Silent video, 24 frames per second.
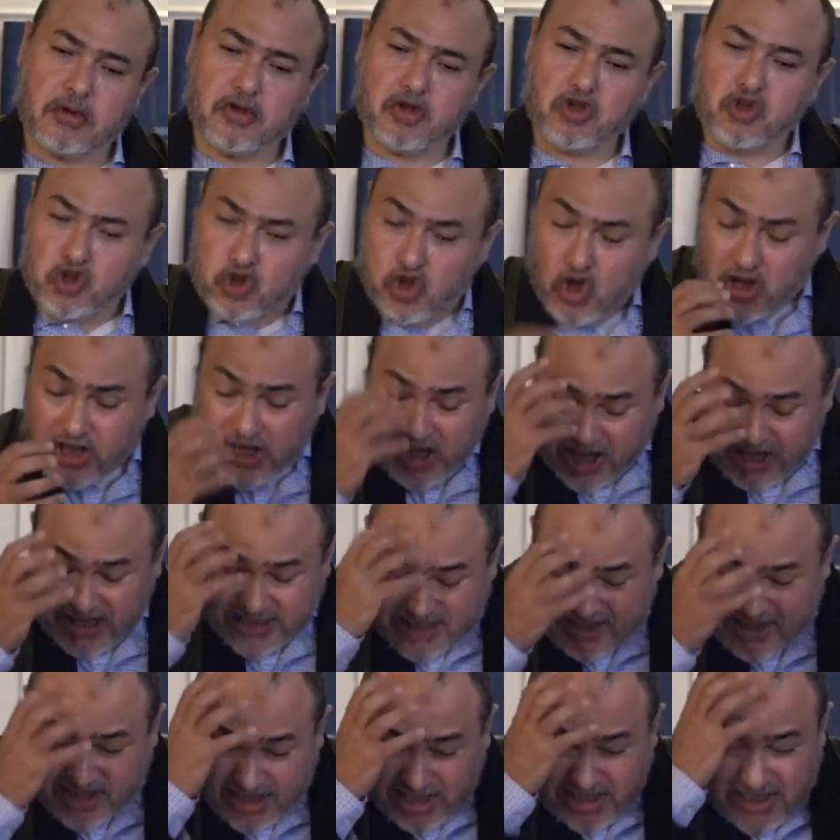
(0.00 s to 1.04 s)
Look
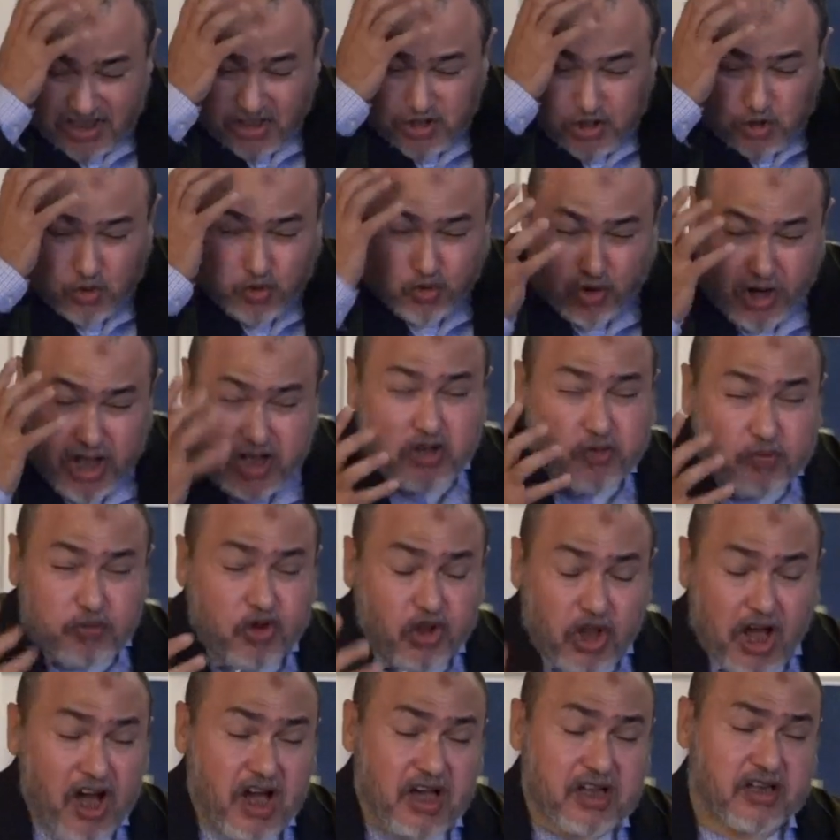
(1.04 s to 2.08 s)
at the
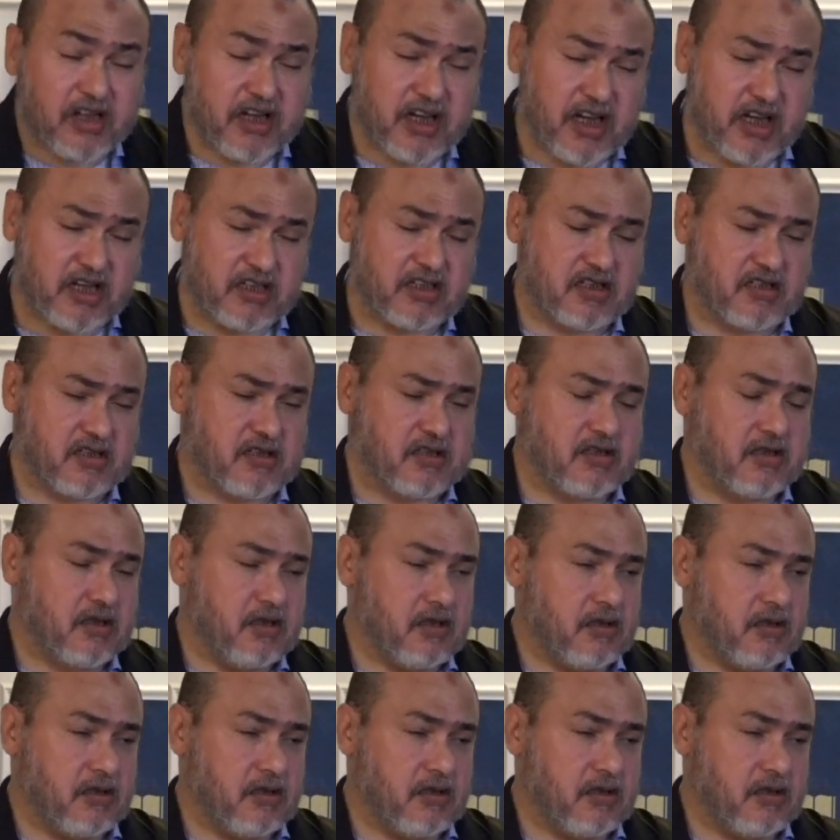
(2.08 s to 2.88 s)
incredible ugliness.